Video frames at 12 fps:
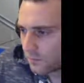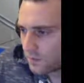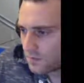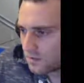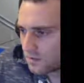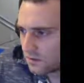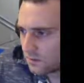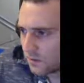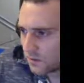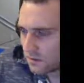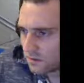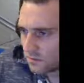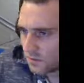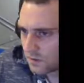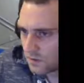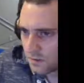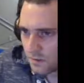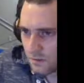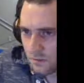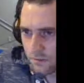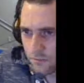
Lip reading: MTT banks though.